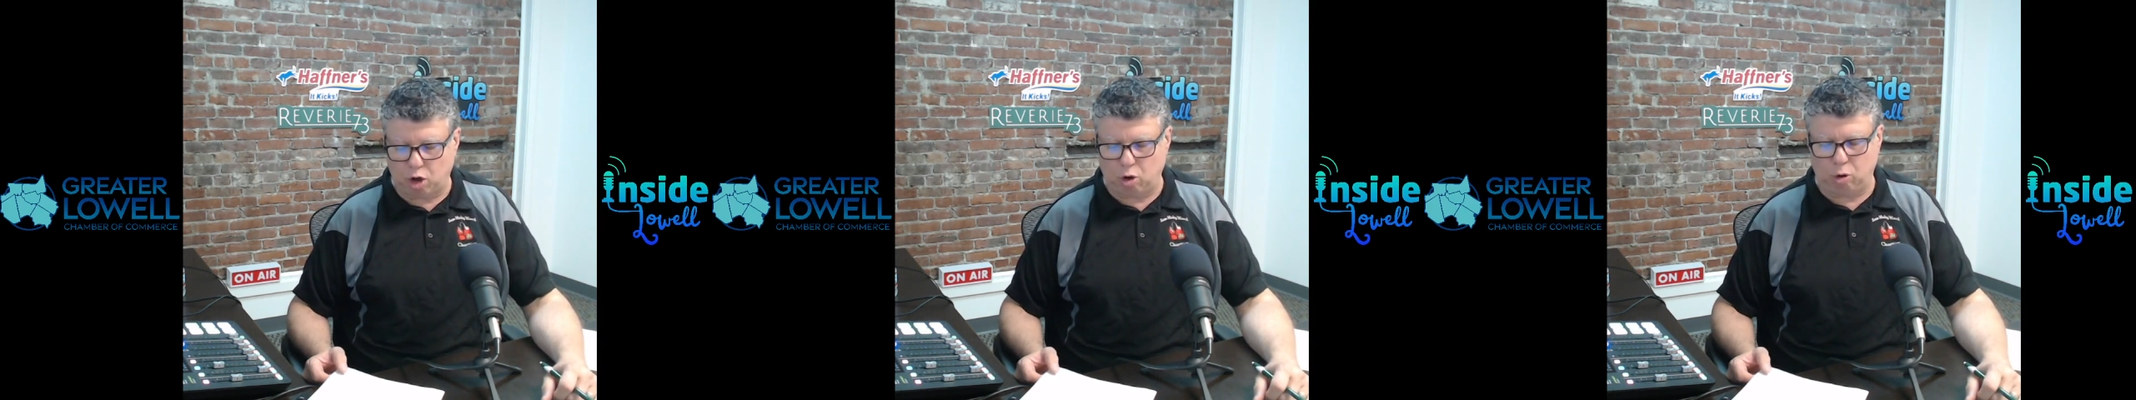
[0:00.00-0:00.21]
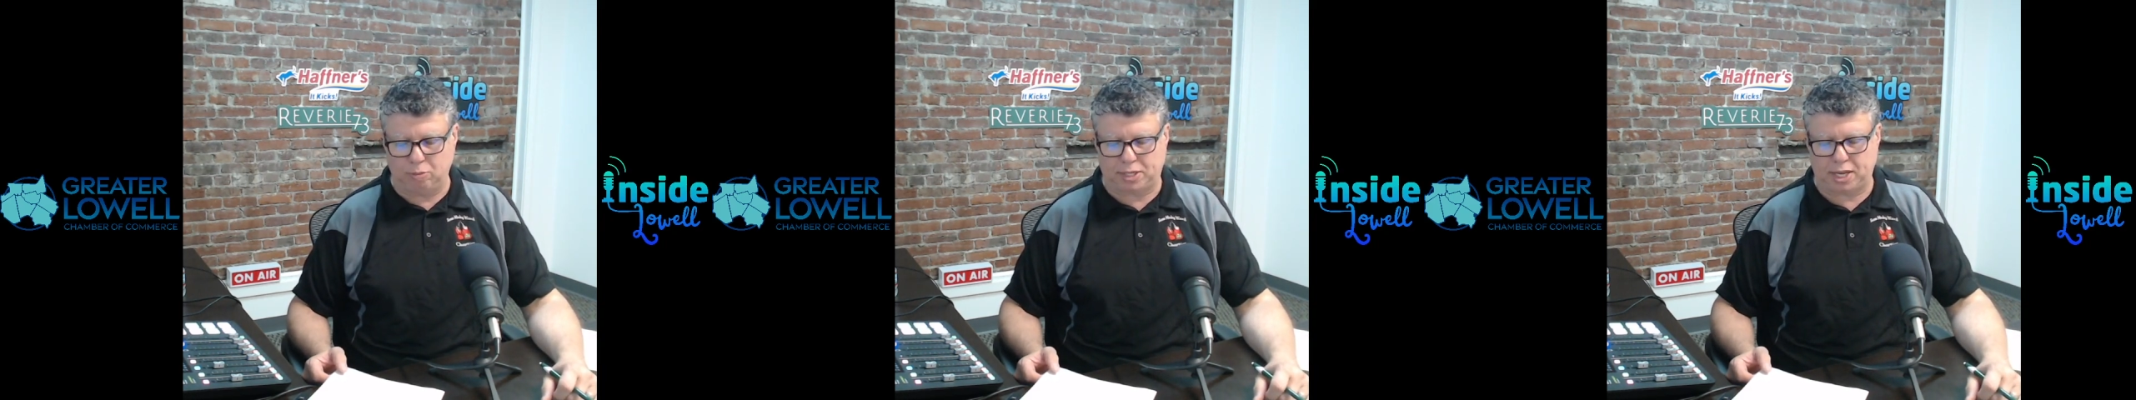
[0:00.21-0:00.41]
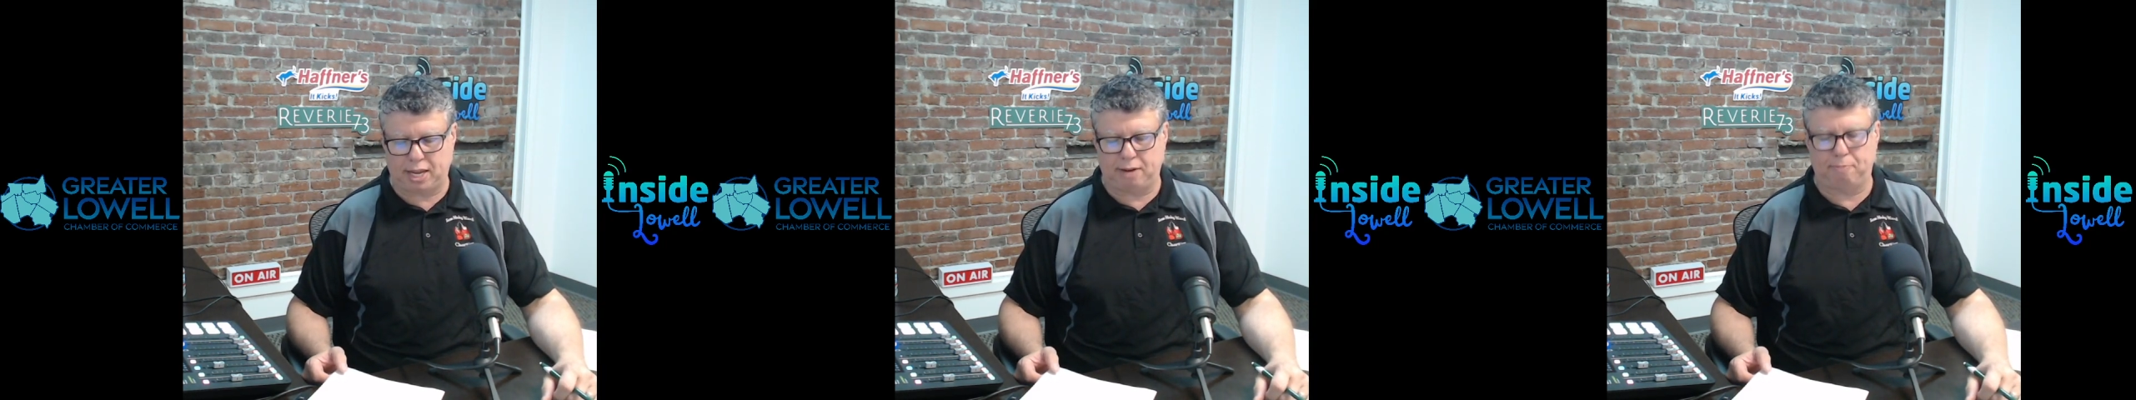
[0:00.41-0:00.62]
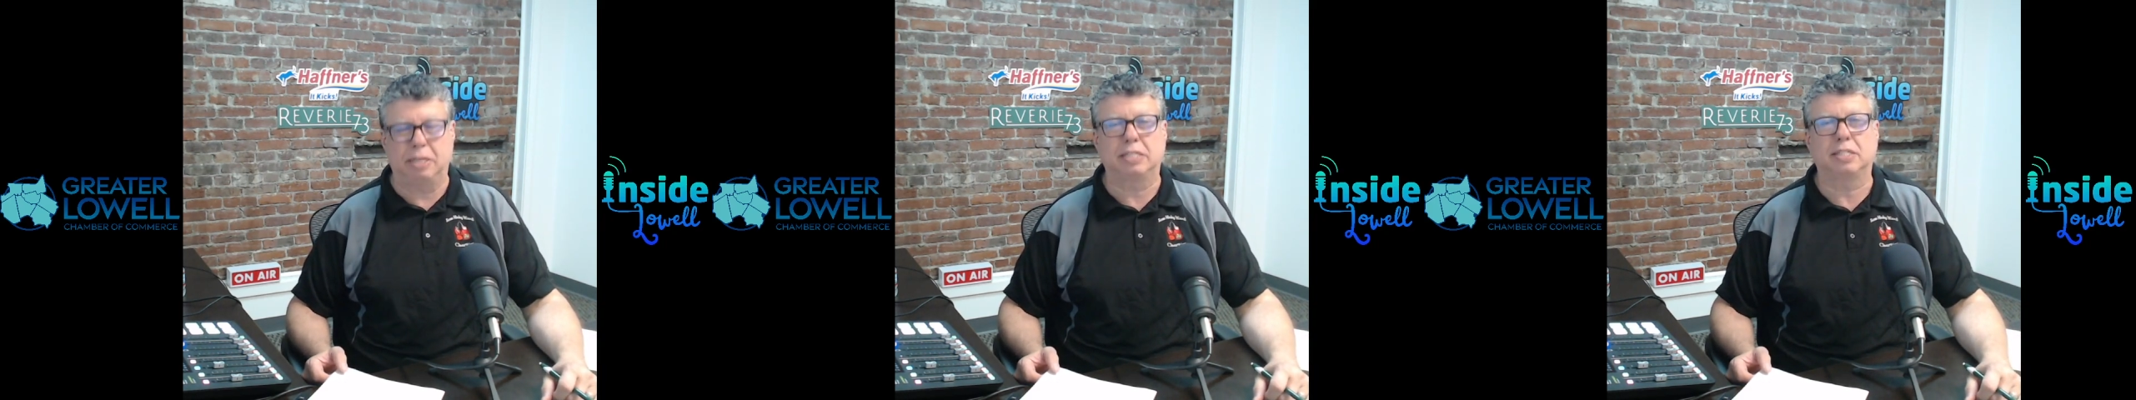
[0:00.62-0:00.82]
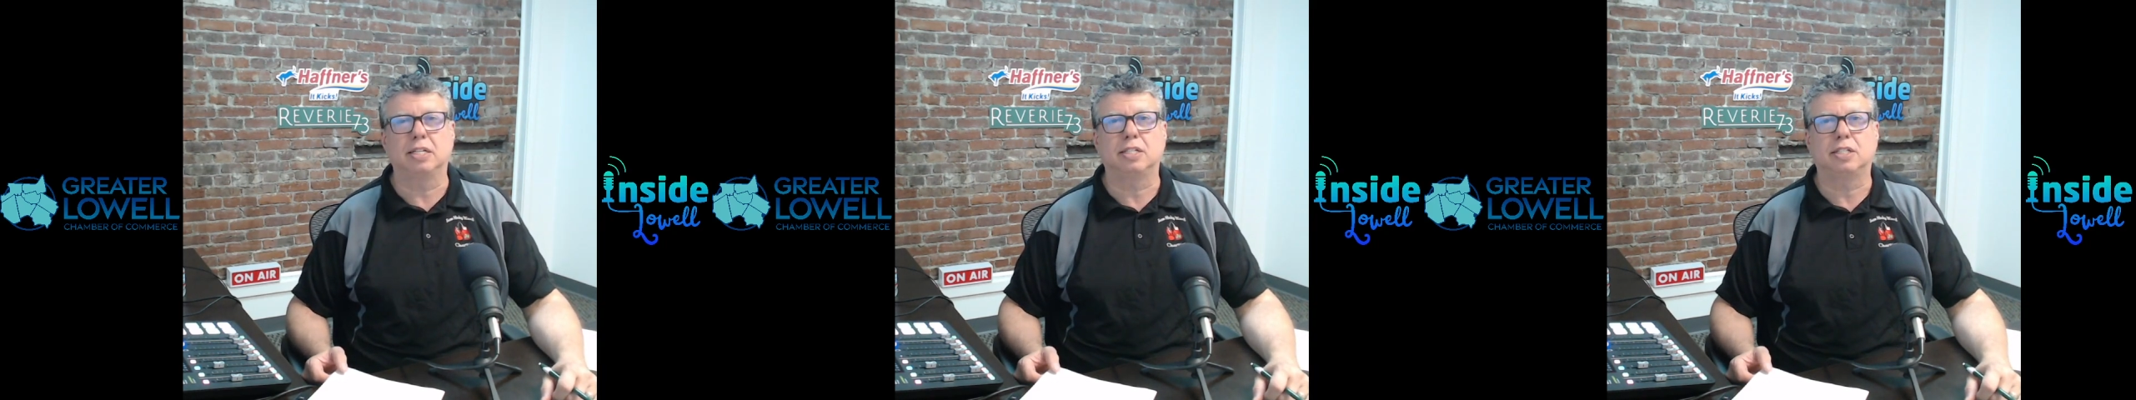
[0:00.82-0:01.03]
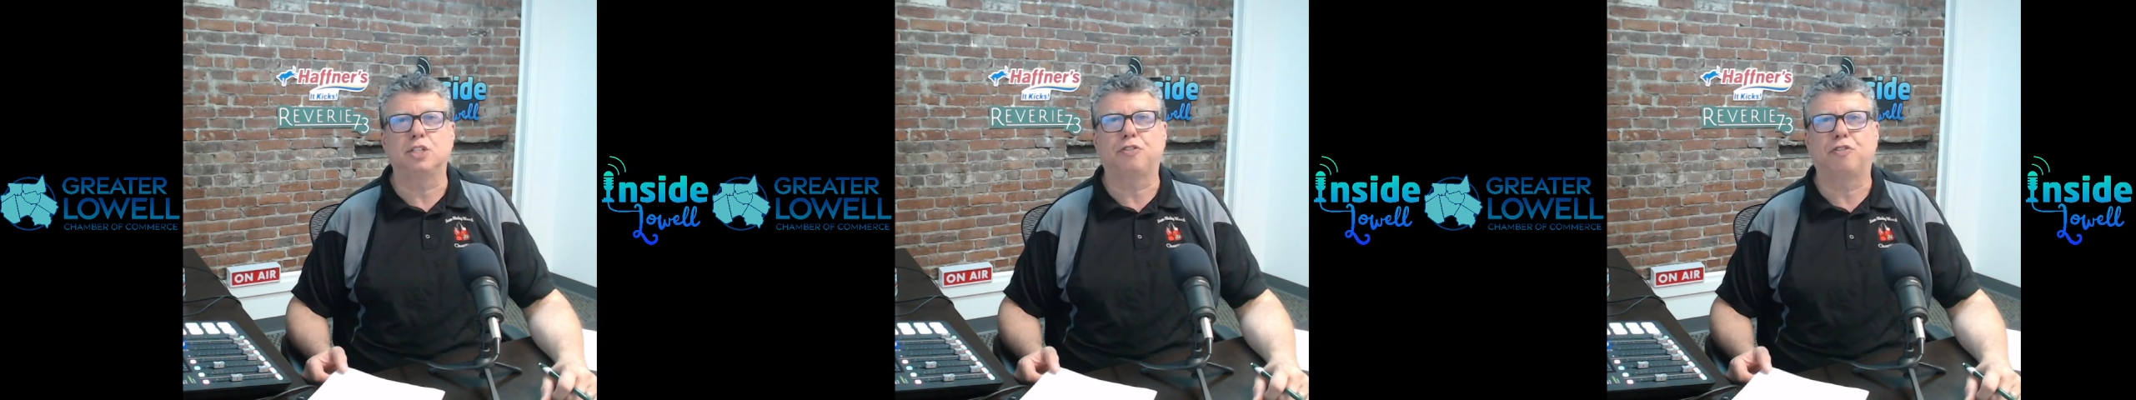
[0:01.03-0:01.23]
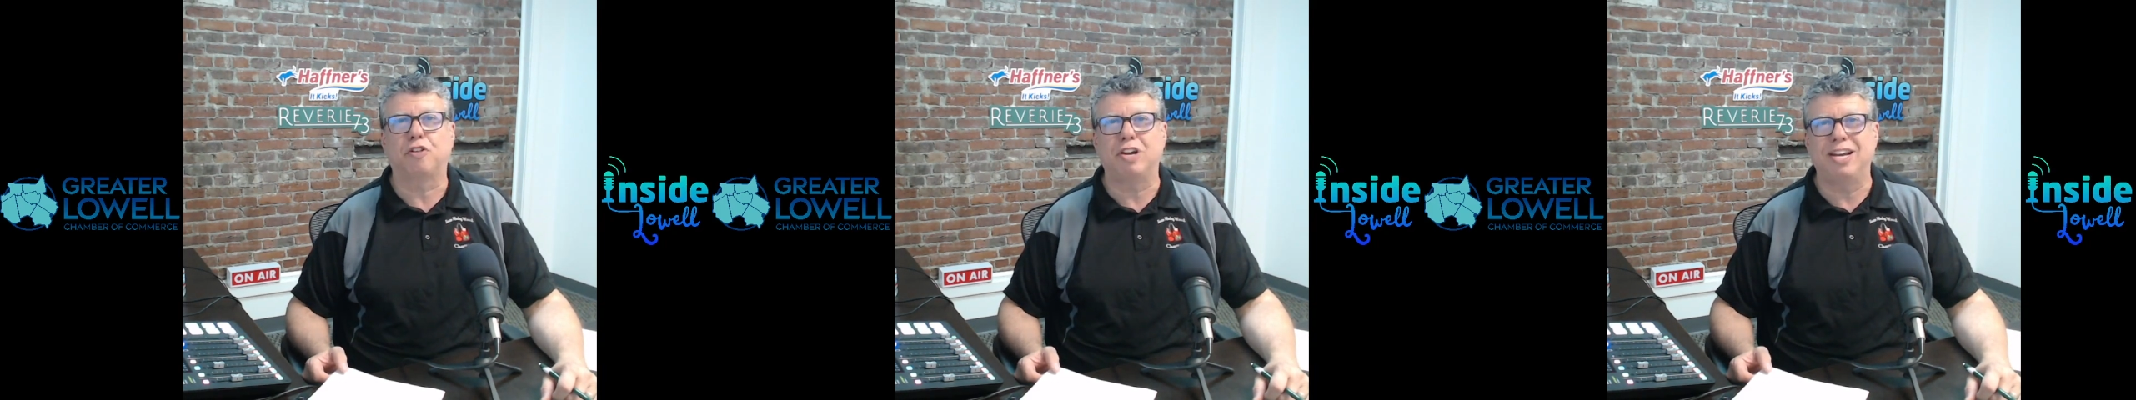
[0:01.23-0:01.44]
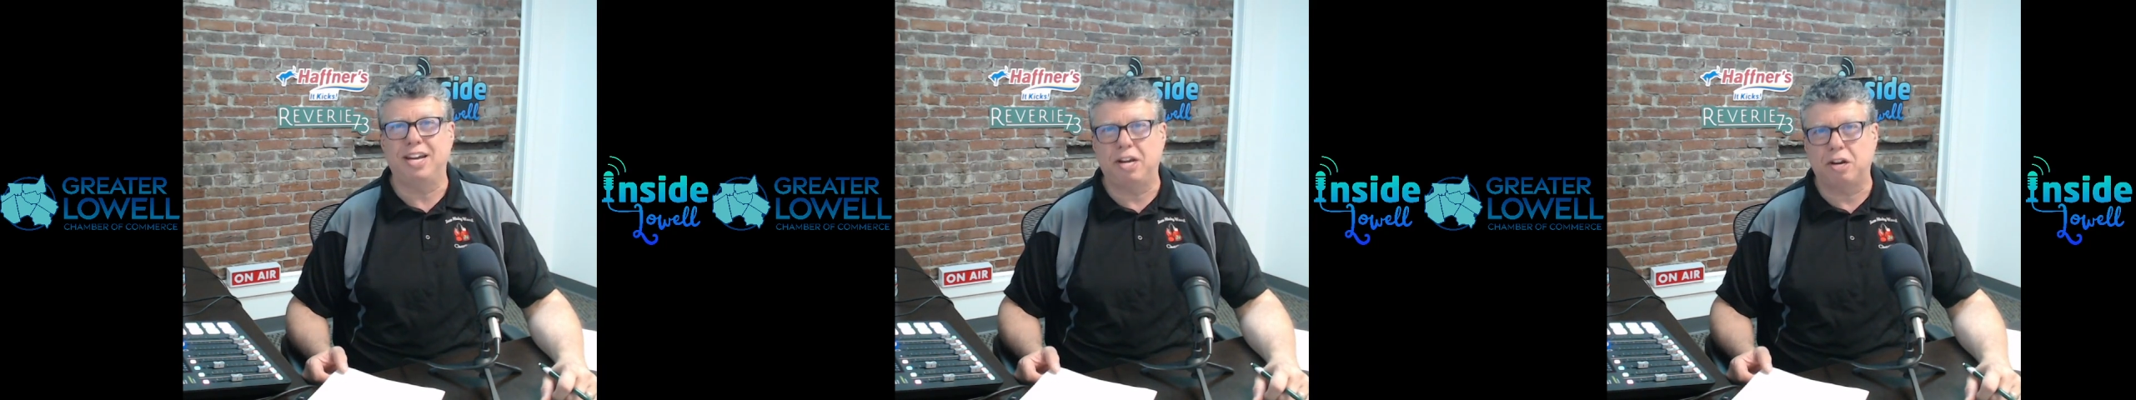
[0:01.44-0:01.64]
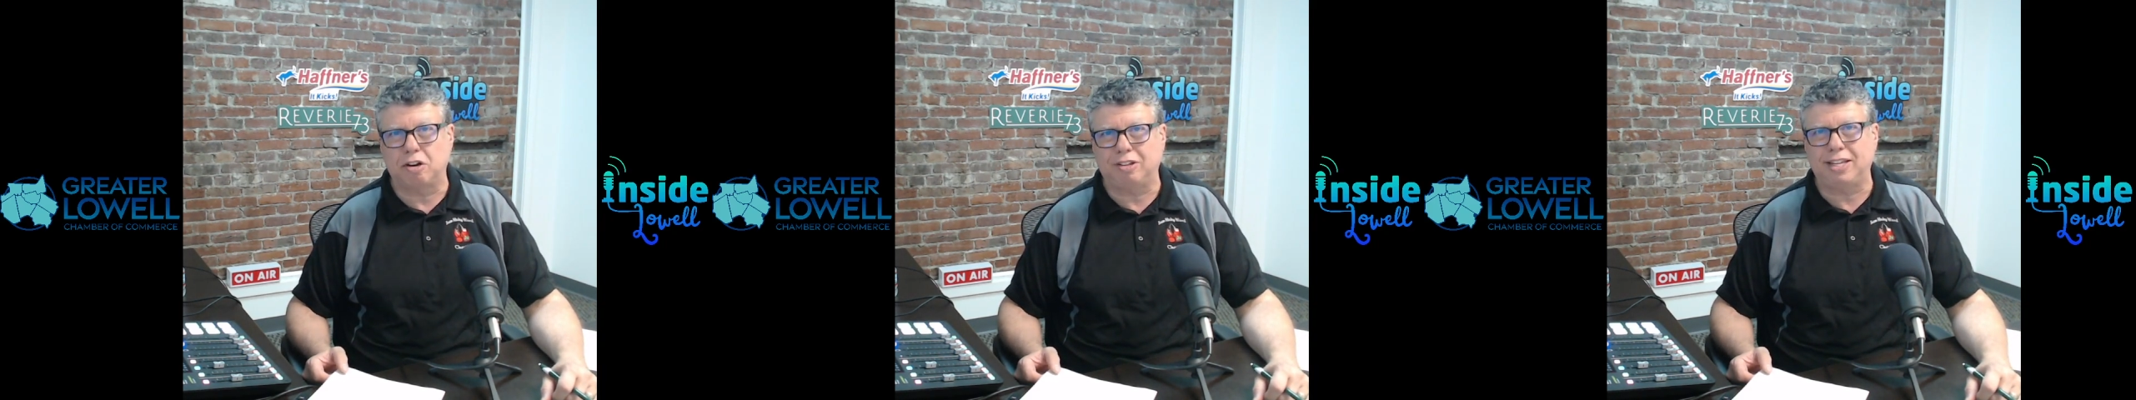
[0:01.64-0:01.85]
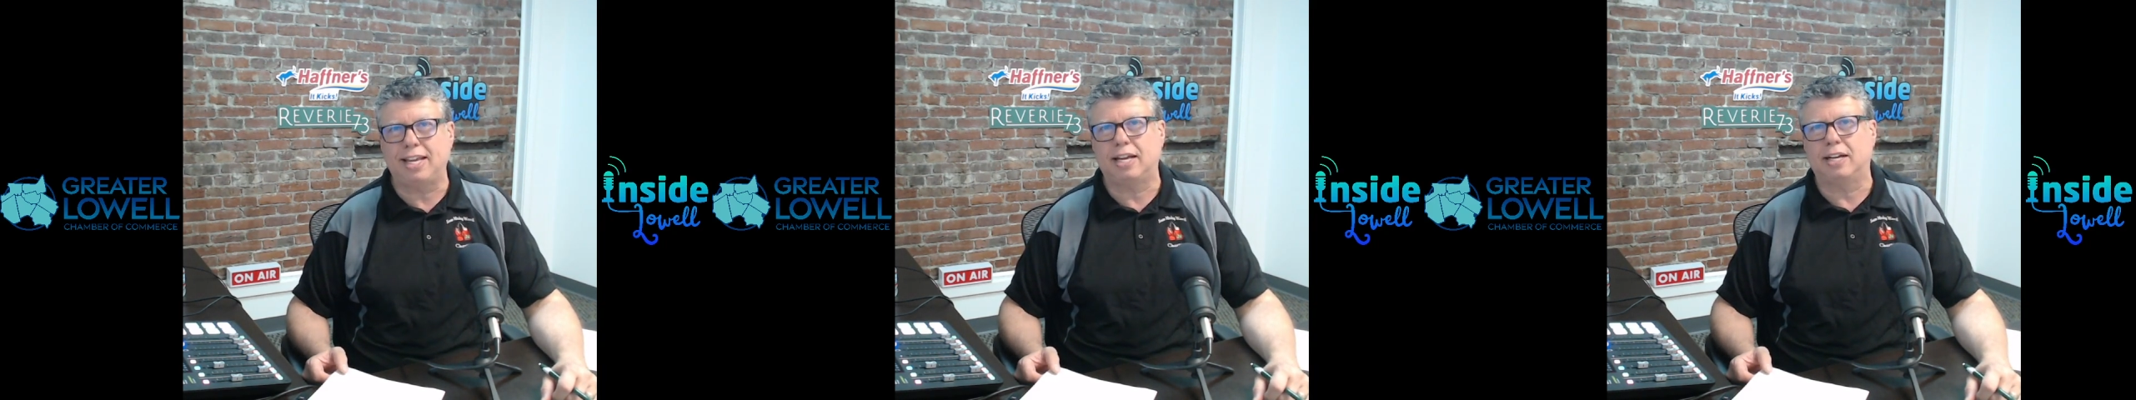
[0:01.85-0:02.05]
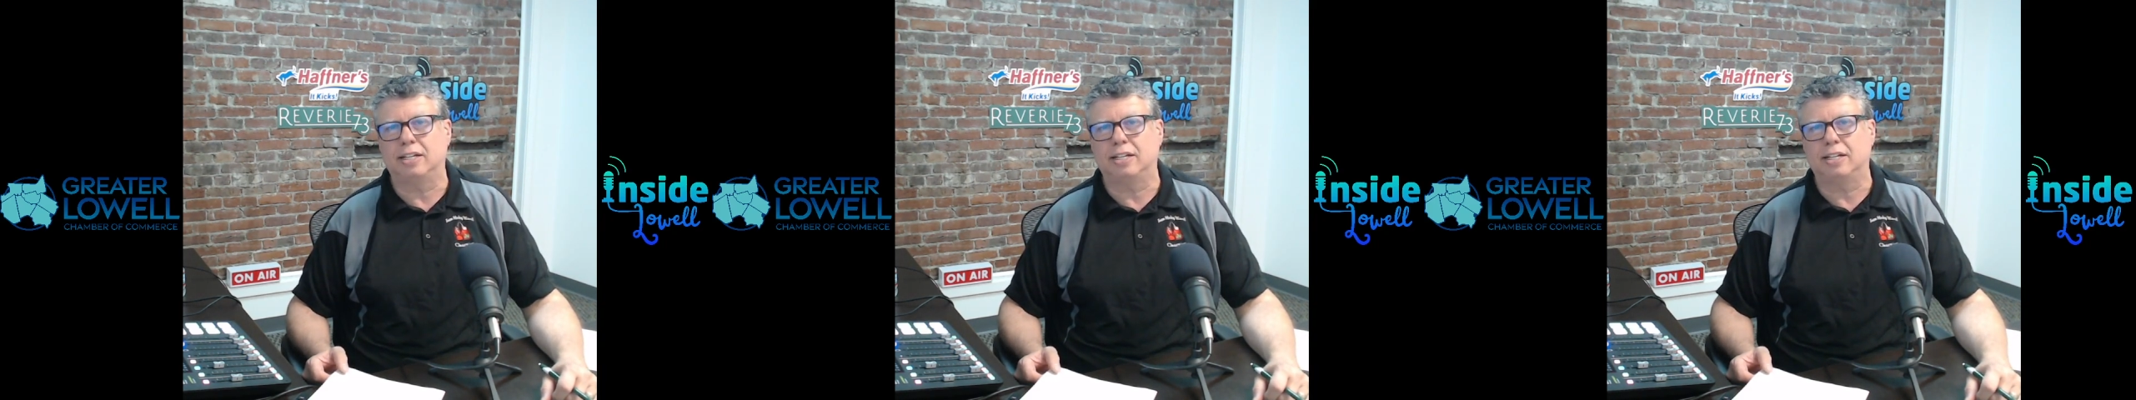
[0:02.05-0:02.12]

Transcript: homes and businesses for nearly